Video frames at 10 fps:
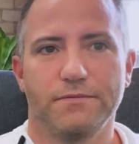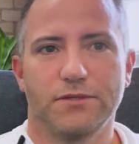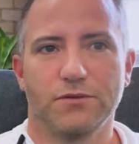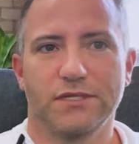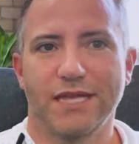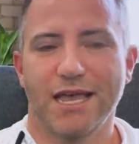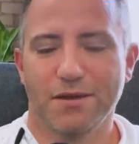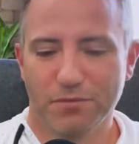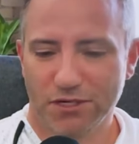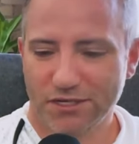So
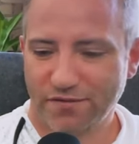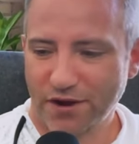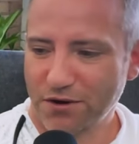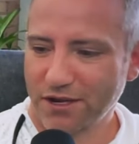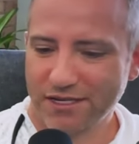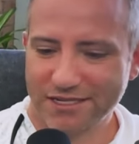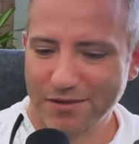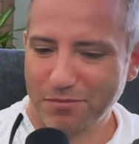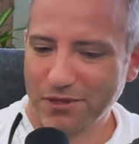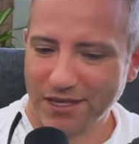Sam just very
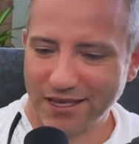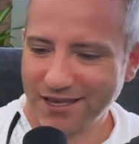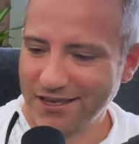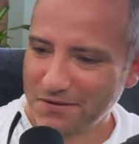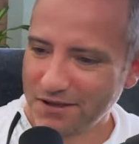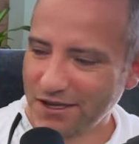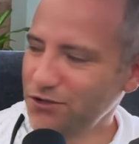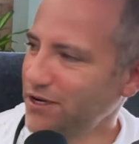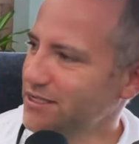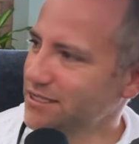simply
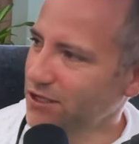addresses the